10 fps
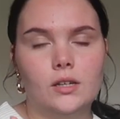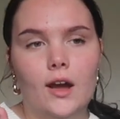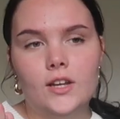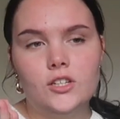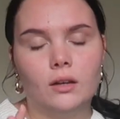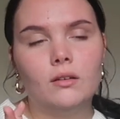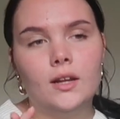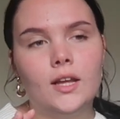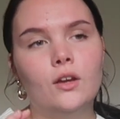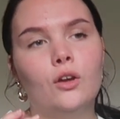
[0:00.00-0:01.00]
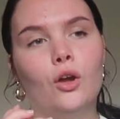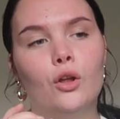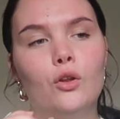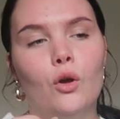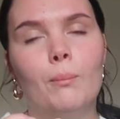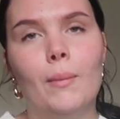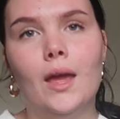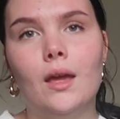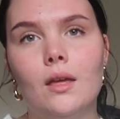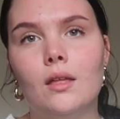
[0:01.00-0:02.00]
I genuinely could not
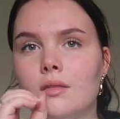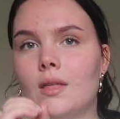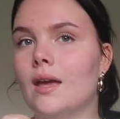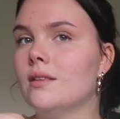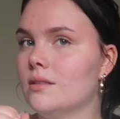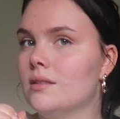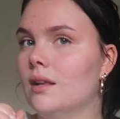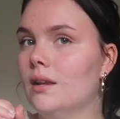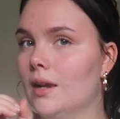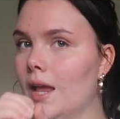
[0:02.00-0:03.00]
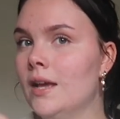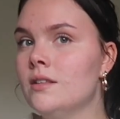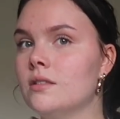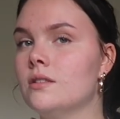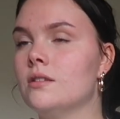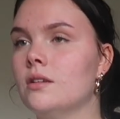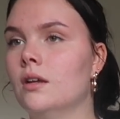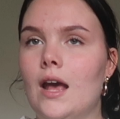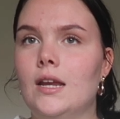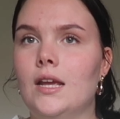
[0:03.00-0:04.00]
make this list
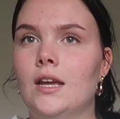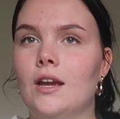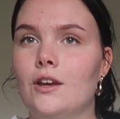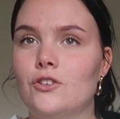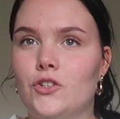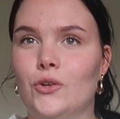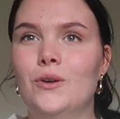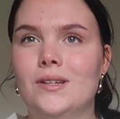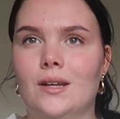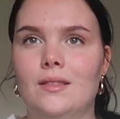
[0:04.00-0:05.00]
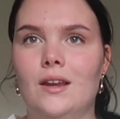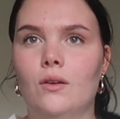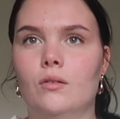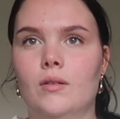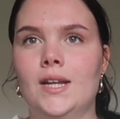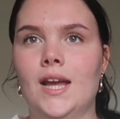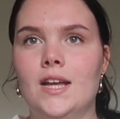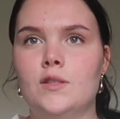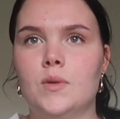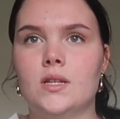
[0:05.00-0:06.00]
any shorter than it already
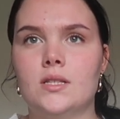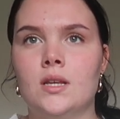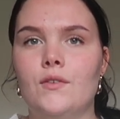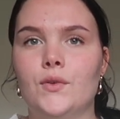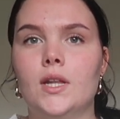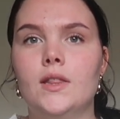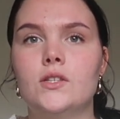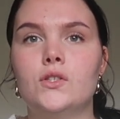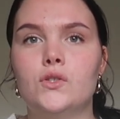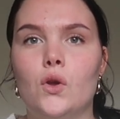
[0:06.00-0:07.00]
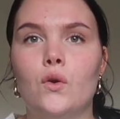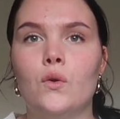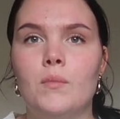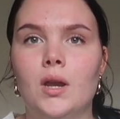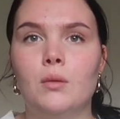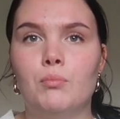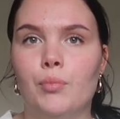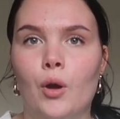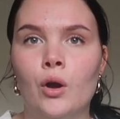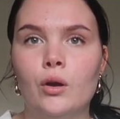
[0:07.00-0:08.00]
is because I feel like there's so many
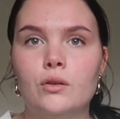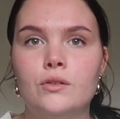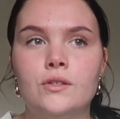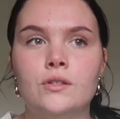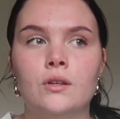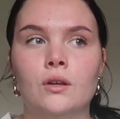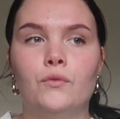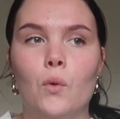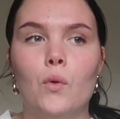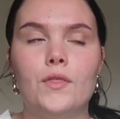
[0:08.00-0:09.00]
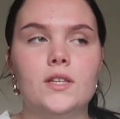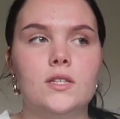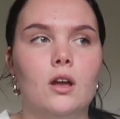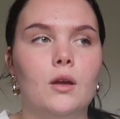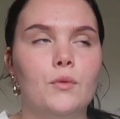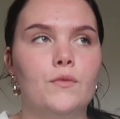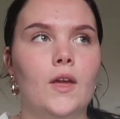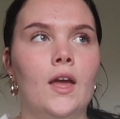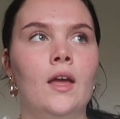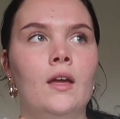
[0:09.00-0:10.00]
books for this time of
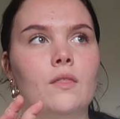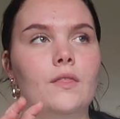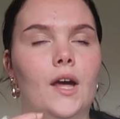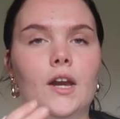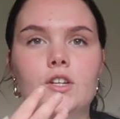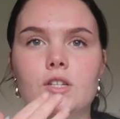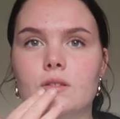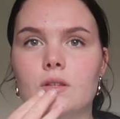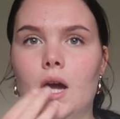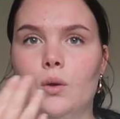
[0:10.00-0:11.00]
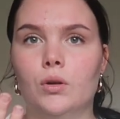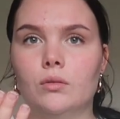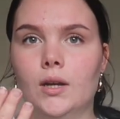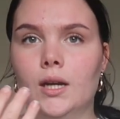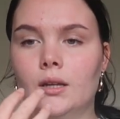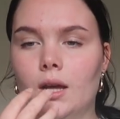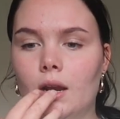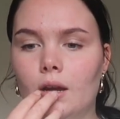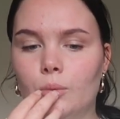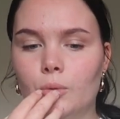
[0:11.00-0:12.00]
year that I want to read and
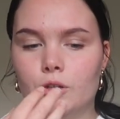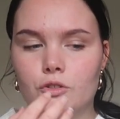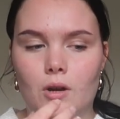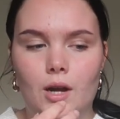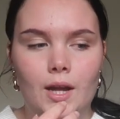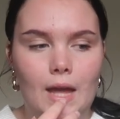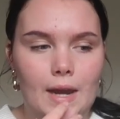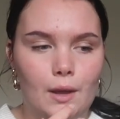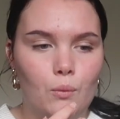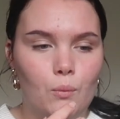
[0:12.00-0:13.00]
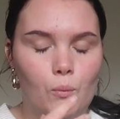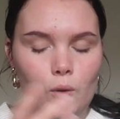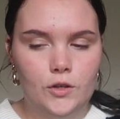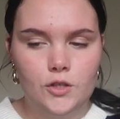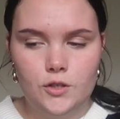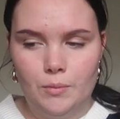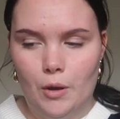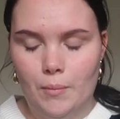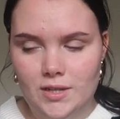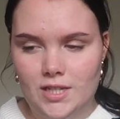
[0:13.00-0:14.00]
I want to try and I want to put
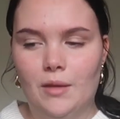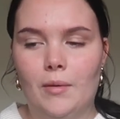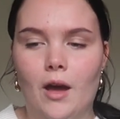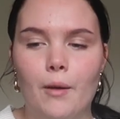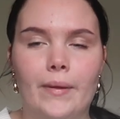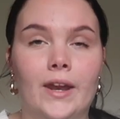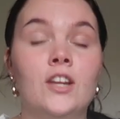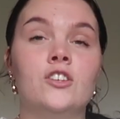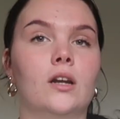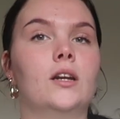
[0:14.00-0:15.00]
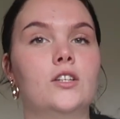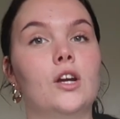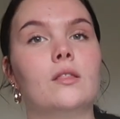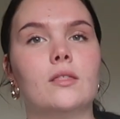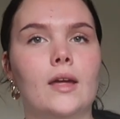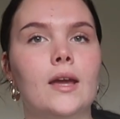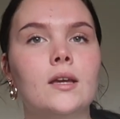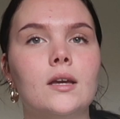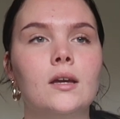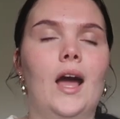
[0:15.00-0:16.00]
on my TBR, but I generally don't
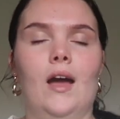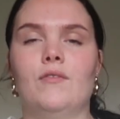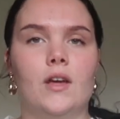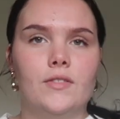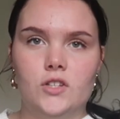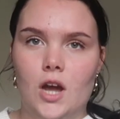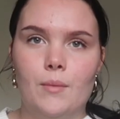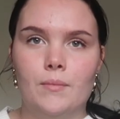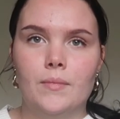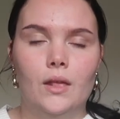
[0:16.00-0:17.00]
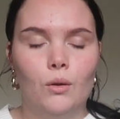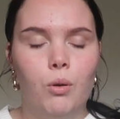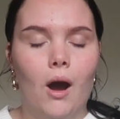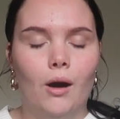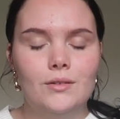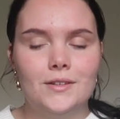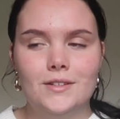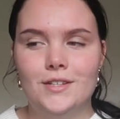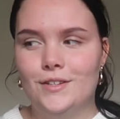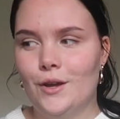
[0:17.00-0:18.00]
think I have enough time in the world
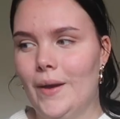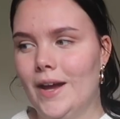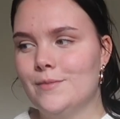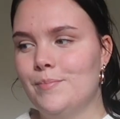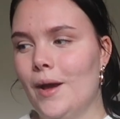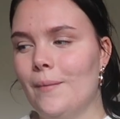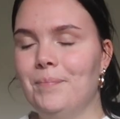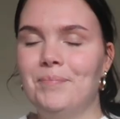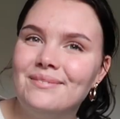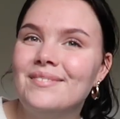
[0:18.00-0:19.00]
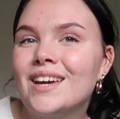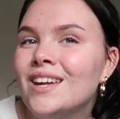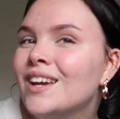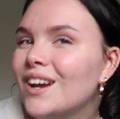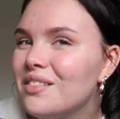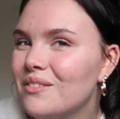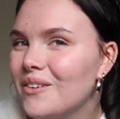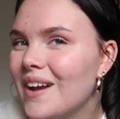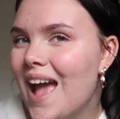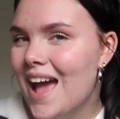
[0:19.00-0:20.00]
to do it. But we're gonna go
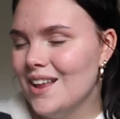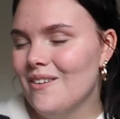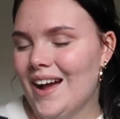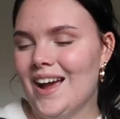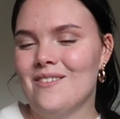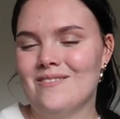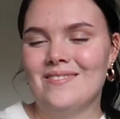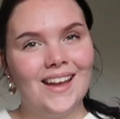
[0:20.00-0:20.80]
through it anyway.